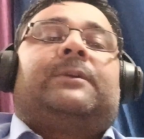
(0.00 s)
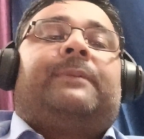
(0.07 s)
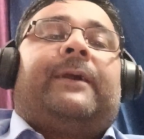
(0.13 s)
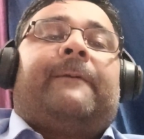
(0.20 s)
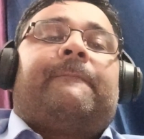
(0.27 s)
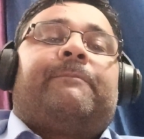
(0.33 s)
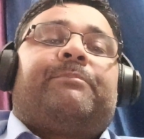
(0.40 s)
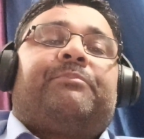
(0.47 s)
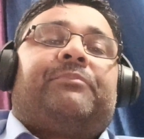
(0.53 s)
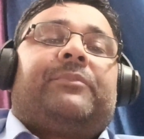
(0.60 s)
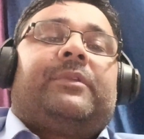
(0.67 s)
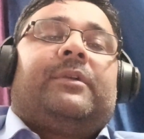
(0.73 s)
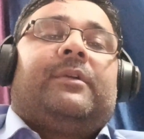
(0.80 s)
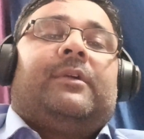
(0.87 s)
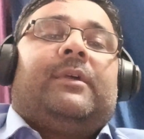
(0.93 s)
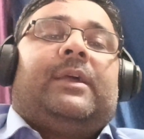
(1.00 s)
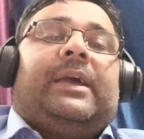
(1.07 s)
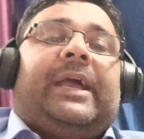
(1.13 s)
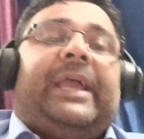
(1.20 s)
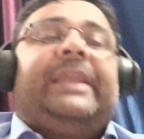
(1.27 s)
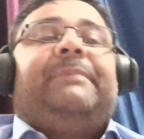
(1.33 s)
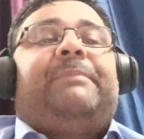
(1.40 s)
Sabha.
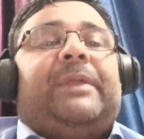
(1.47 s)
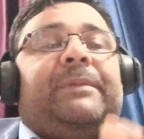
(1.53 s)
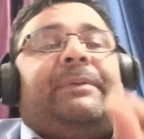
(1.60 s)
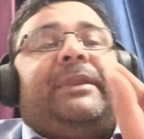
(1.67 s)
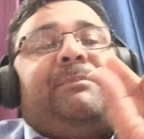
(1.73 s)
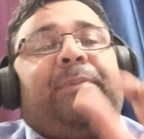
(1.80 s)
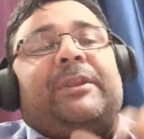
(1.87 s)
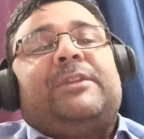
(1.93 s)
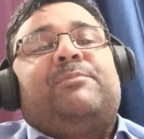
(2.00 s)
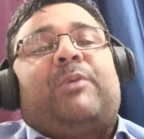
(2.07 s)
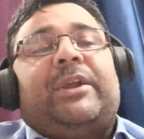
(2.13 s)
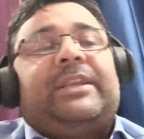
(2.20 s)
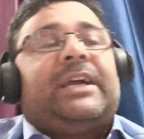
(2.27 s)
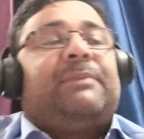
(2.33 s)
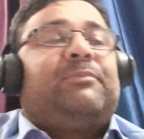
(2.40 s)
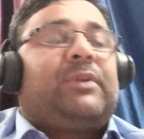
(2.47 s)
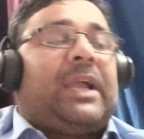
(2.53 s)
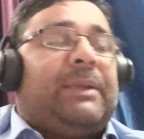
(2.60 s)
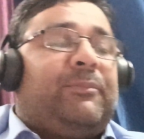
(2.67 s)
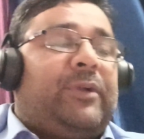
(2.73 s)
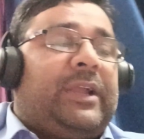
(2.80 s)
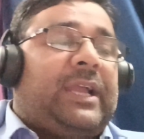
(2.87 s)
And very, very important point I
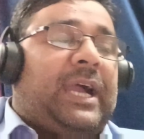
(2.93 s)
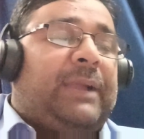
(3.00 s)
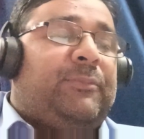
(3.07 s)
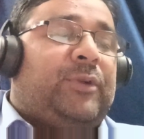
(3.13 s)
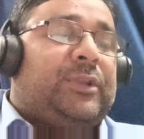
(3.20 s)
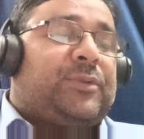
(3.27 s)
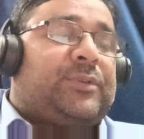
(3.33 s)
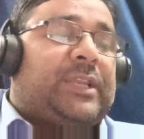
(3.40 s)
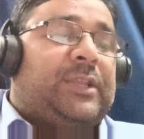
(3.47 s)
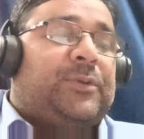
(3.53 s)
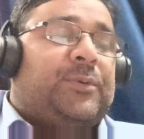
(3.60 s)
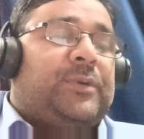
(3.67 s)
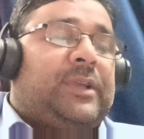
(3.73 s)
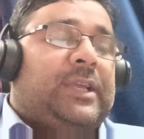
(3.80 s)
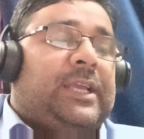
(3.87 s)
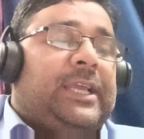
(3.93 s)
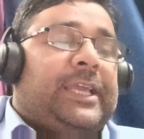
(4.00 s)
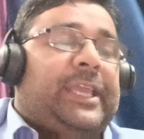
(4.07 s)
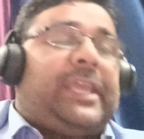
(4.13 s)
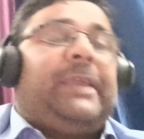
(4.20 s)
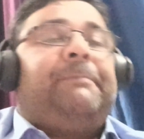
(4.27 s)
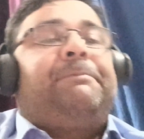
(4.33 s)
am going to tell you.
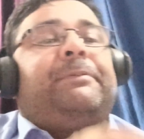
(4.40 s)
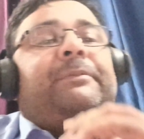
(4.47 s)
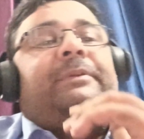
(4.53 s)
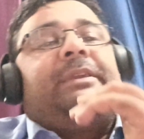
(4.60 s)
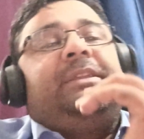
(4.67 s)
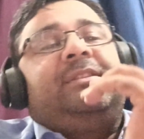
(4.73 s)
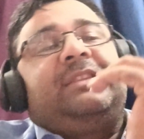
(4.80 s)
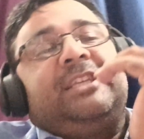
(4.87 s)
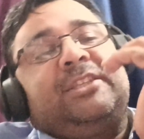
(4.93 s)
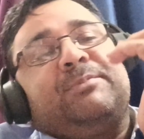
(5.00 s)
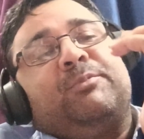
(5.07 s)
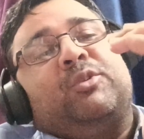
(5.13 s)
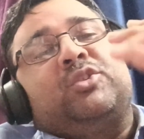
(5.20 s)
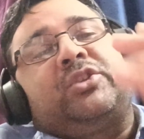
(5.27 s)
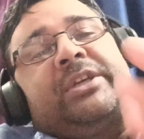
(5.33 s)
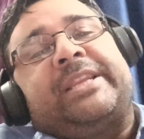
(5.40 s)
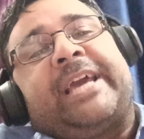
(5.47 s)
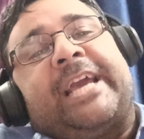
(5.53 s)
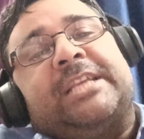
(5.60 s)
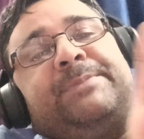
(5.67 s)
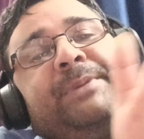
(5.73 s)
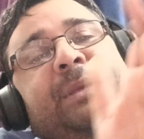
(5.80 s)
If this motion
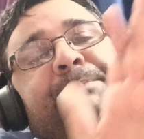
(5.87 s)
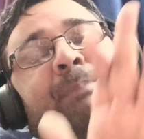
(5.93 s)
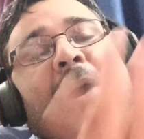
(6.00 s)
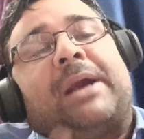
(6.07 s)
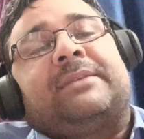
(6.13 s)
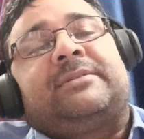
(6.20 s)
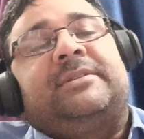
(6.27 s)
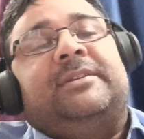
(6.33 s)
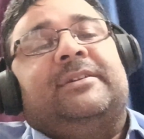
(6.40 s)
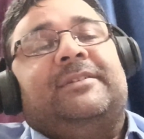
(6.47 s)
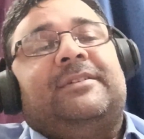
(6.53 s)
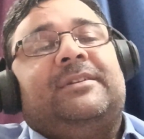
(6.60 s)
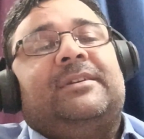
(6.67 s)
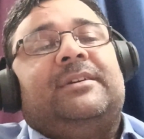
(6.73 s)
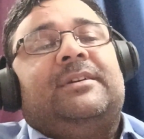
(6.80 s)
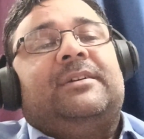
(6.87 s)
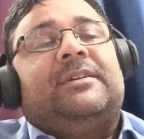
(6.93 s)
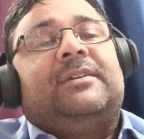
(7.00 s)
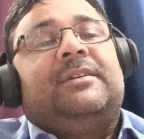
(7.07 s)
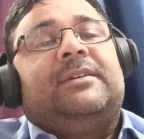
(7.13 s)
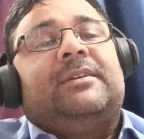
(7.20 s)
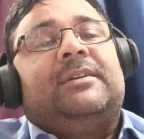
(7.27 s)
has been passed,
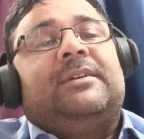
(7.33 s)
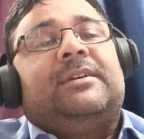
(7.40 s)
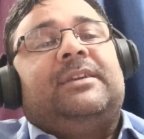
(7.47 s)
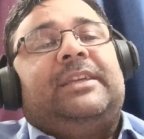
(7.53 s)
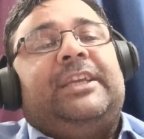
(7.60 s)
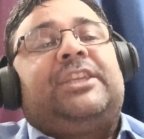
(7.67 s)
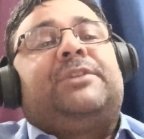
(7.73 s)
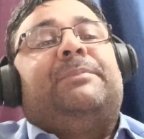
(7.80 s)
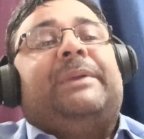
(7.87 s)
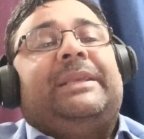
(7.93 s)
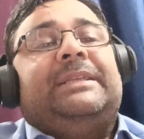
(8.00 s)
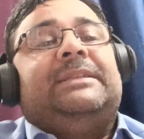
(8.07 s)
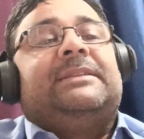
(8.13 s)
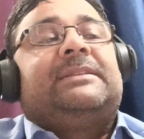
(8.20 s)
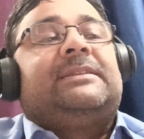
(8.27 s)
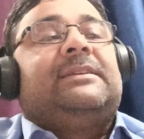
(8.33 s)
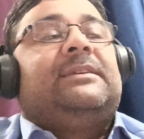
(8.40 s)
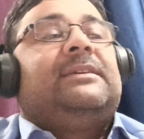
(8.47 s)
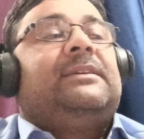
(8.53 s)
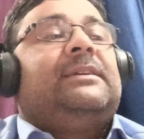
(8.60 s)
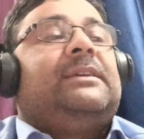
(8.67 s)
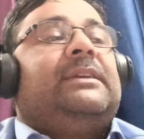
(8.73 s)
it means
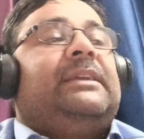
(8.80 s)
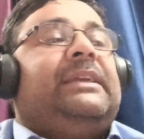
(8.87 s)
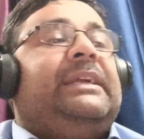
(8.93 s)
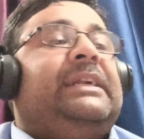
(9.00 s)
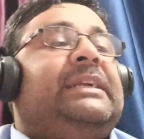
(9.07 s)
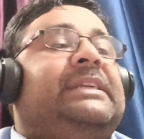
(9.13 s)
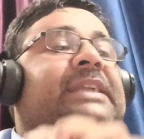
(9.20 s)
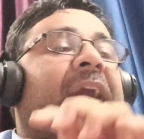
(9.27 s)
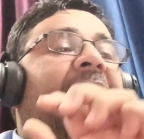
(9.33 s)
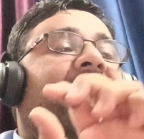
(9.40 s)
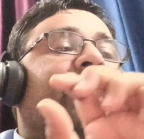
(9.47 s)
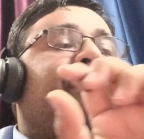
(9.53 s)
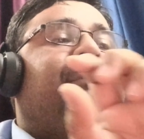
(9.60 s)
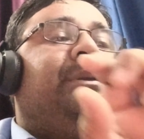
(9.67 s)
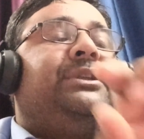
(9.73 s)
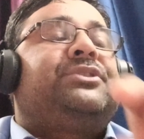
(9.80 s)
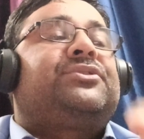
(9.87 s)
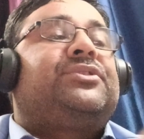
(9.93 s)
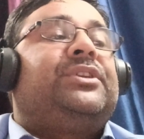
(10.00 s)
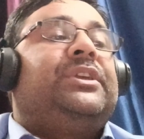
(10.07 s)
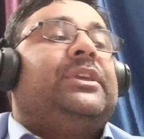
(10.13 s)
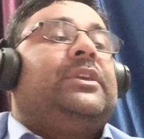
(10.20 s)
entire
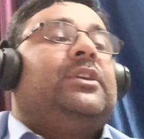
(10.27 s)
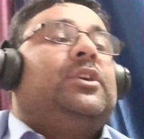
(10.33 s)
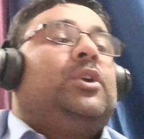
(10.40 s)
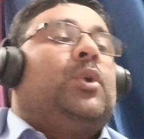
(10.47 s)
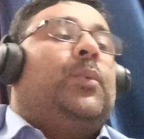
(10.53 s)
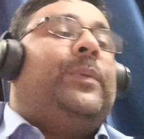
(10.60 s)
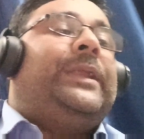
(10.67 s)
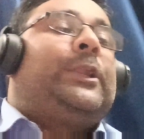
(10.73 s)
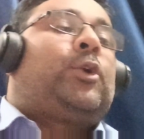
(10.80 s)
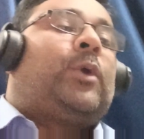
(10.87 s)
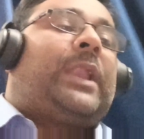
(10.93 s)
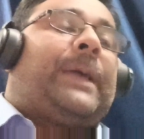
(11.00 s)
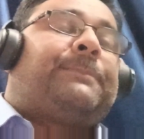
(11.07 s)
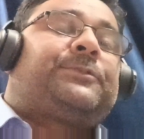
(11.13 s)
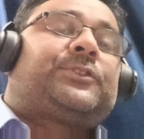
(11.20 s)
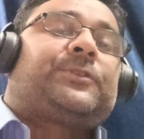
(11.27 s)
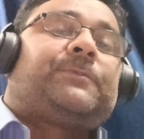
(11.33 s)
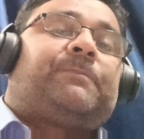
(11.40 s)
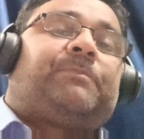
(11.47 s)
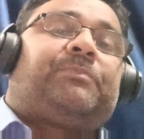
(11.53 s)
ministry will collapse.